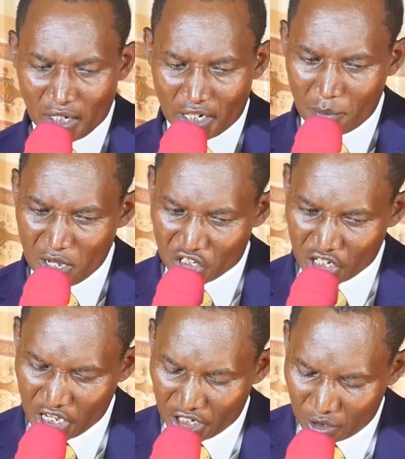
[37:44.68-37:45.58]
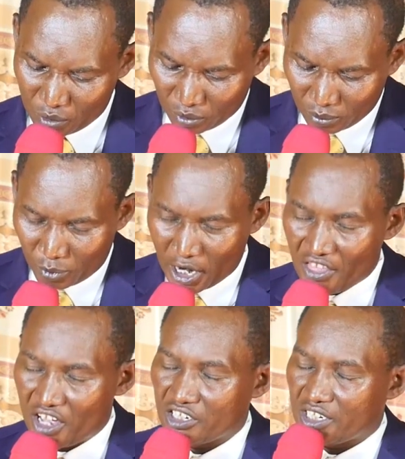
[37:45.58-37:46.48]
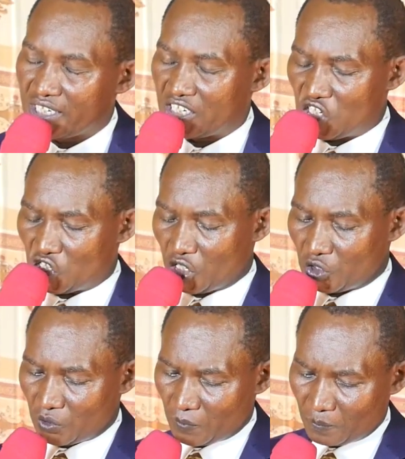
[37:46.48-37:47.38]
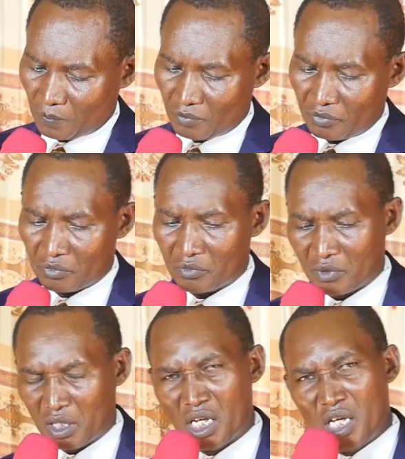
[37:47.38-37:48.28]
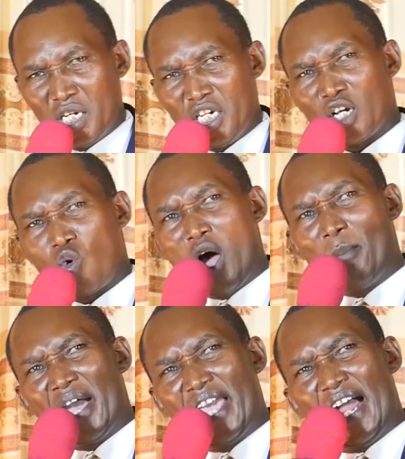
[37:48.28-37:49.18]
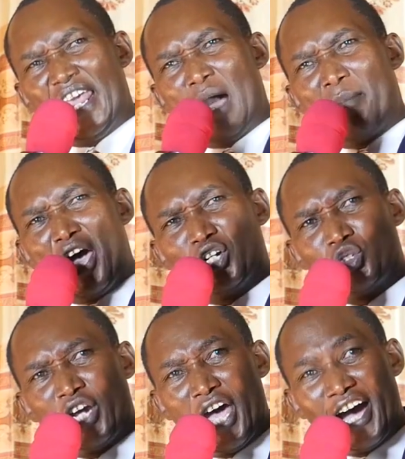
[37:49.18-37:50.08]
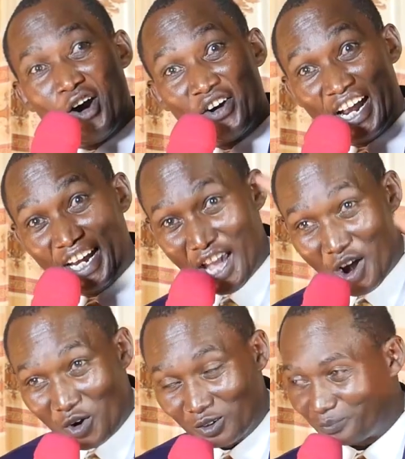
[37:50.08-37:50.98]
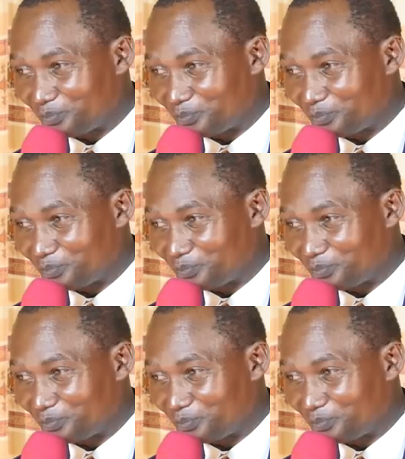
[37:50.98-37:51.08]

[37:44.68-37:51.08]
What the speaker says: Let me tell you, brothers and sisters, ni kwamba yale ambayo tunayaona leo,